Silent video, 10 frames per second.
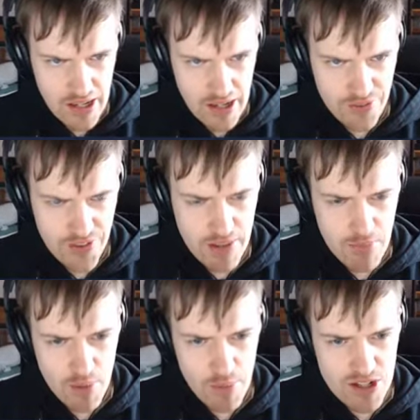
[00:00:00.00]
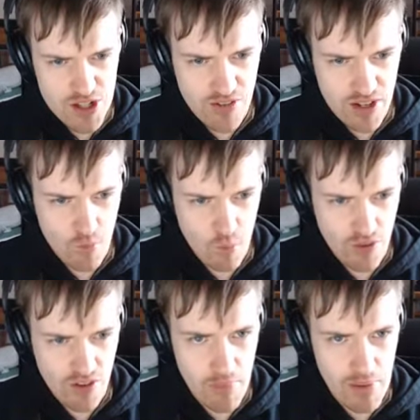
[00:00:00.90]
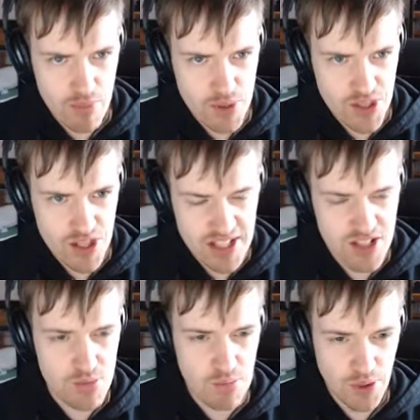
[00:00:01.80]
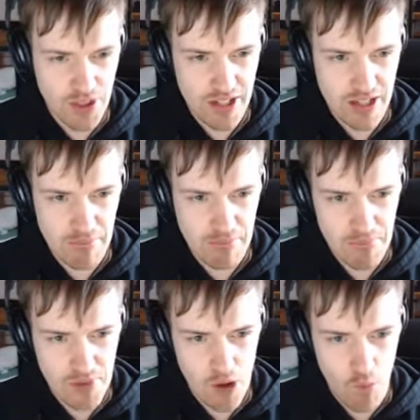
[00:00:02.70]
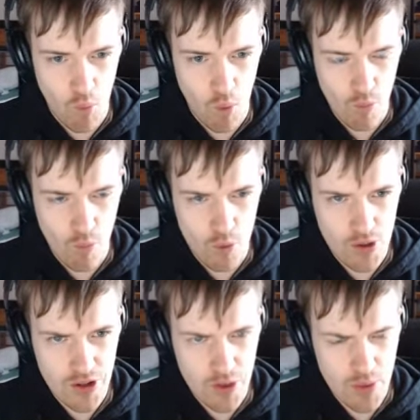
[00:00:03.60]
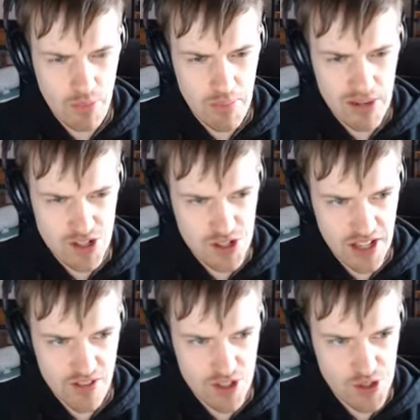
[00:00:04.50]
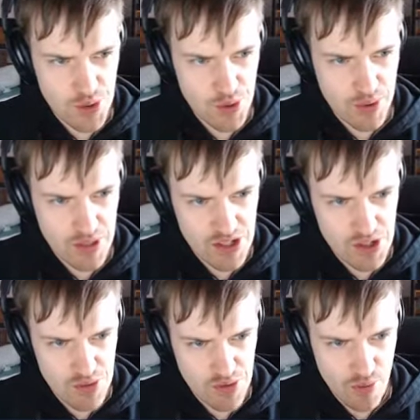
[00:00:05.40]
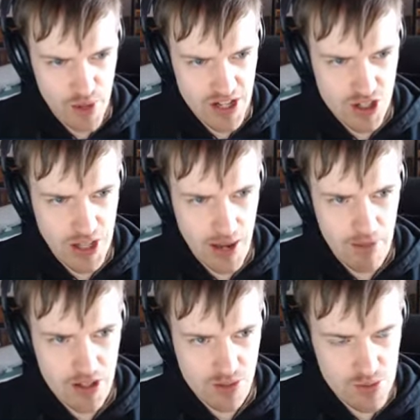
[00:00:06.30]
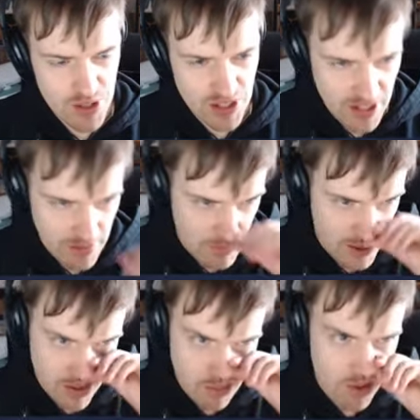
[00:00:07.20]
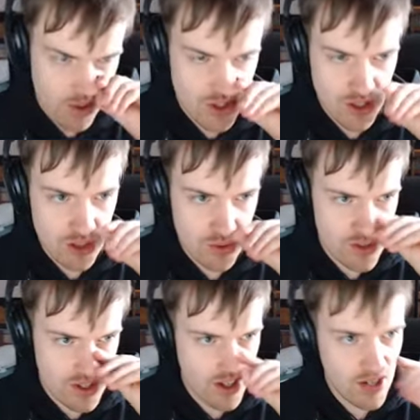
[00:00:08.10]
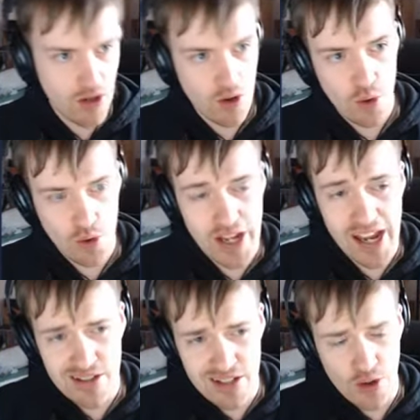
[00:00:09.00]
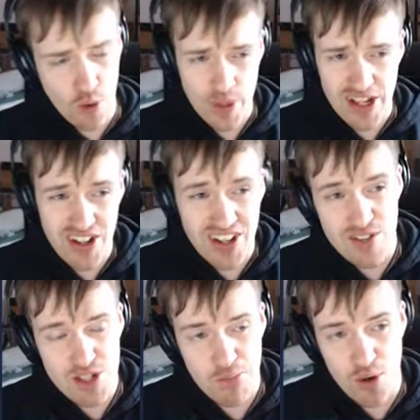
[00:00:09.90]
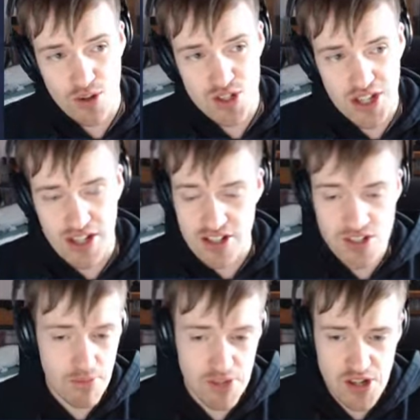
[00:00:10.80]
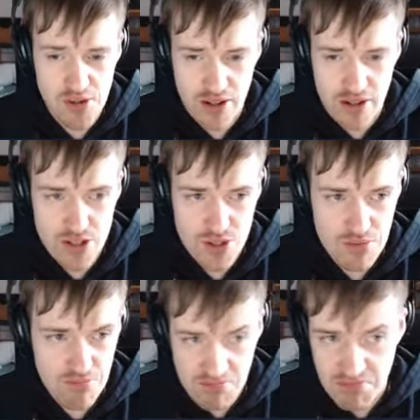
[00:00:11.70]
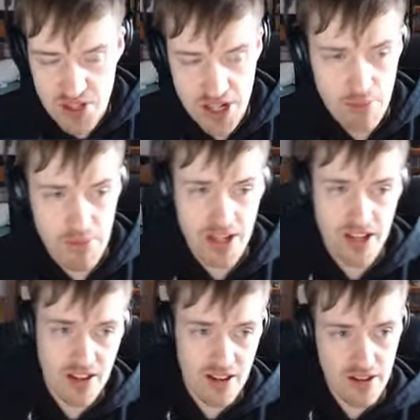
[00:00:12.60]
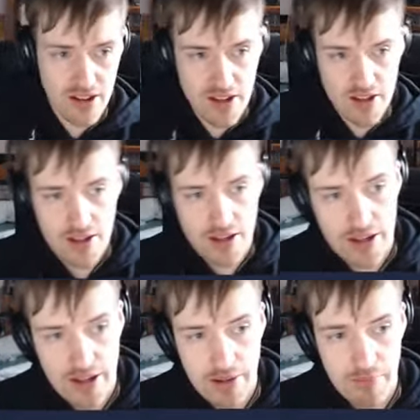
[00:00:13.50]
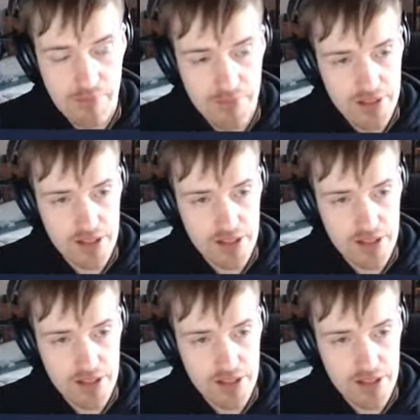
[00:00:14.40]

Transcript: I think it might be best giving one of our members this, but um, what would who would be best to give it to in terms of range damage. I was thinking maybe the prostitute or the alien, or we could give it to Mark Skid. It's up to you guys. Take your pick. Um,